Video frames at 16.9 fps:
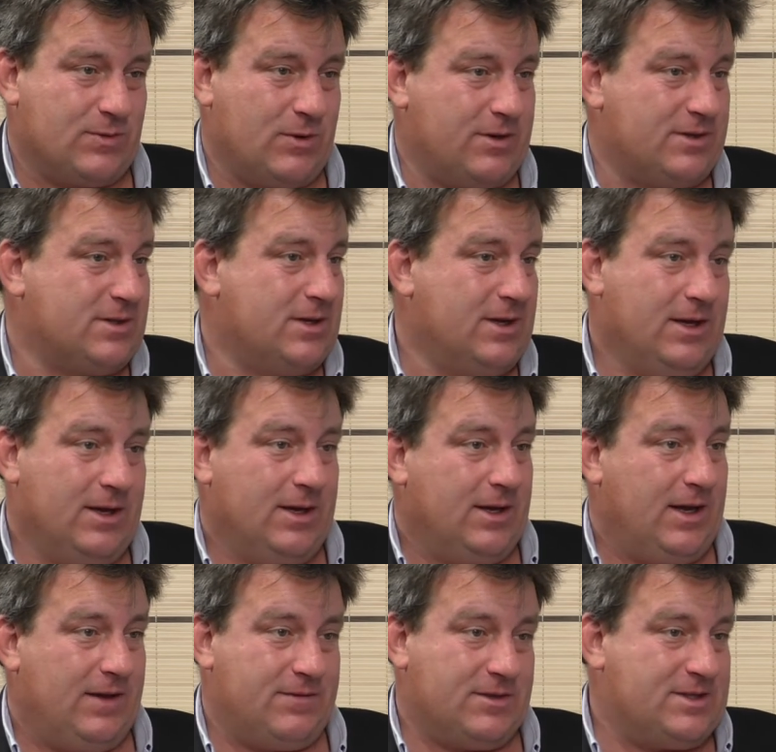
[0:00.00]
Whereas
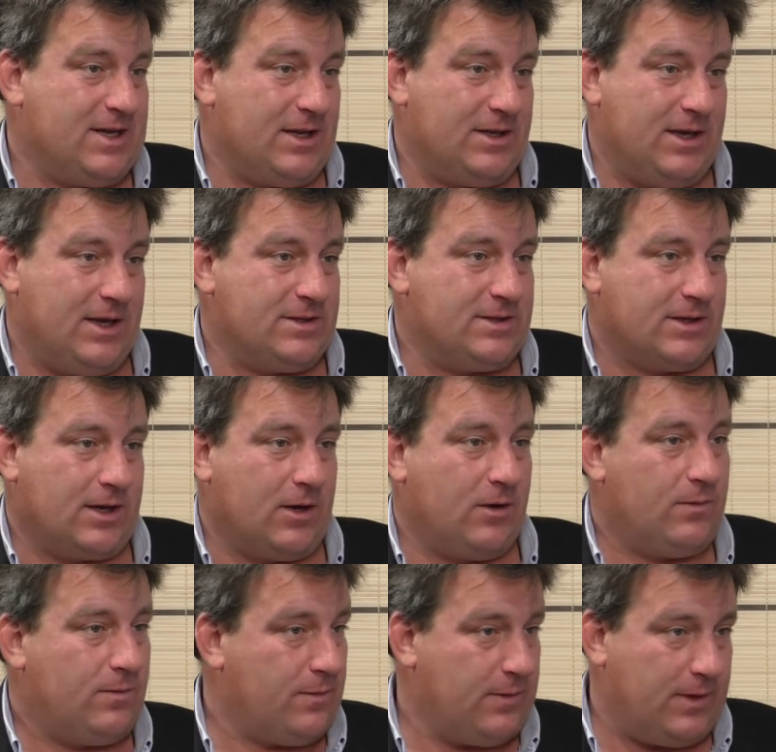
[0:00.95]
even 10 years
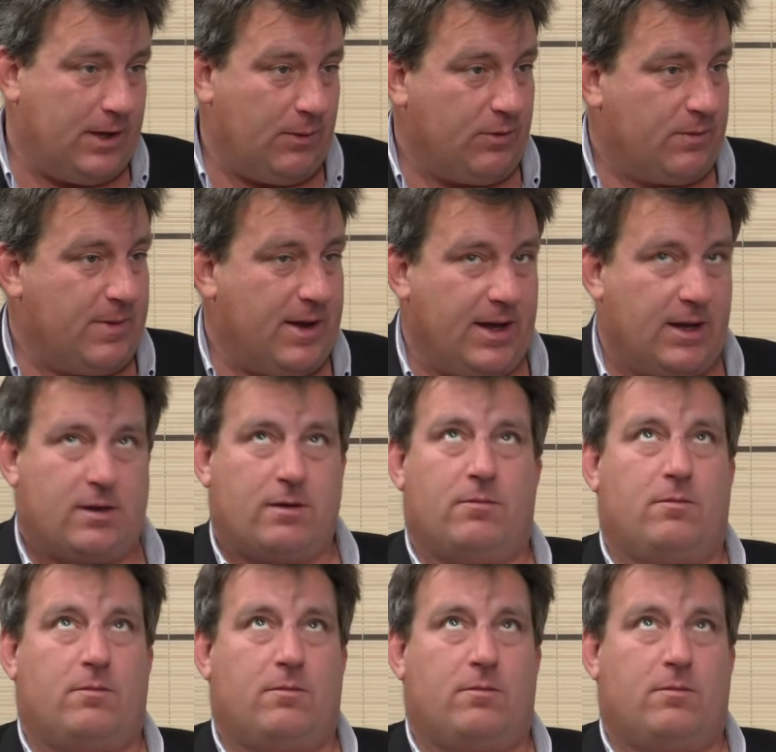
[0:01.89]
ago, it would make